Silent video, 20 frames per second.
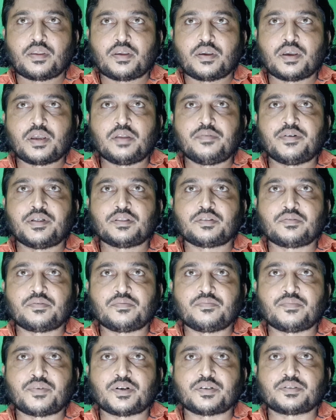11
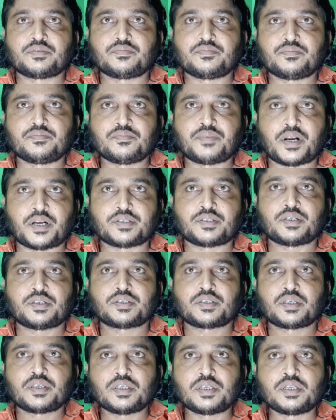verse,
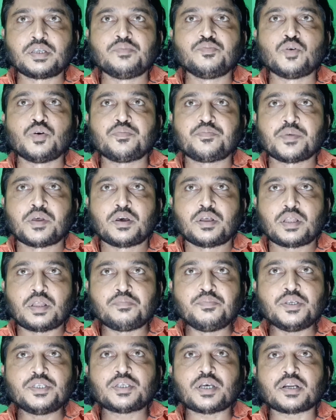verses remove the
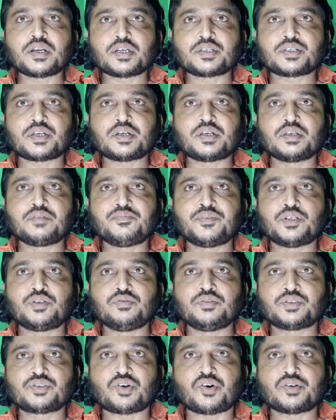misunderstanding
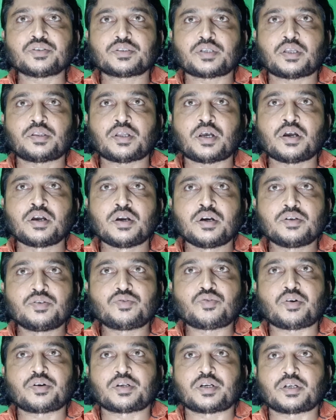between sons and the
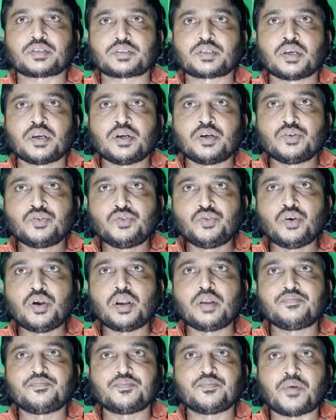daughters
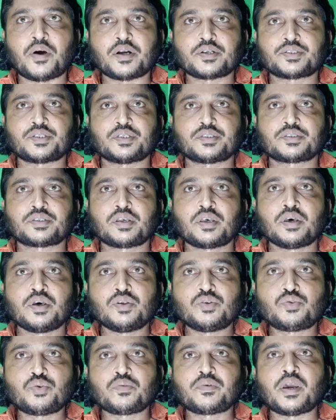12 verses
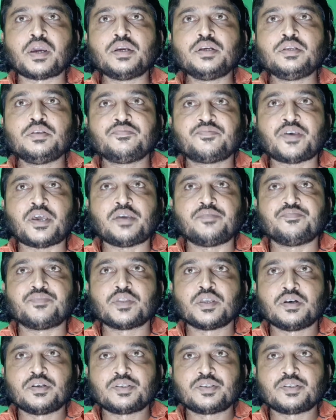to gain fame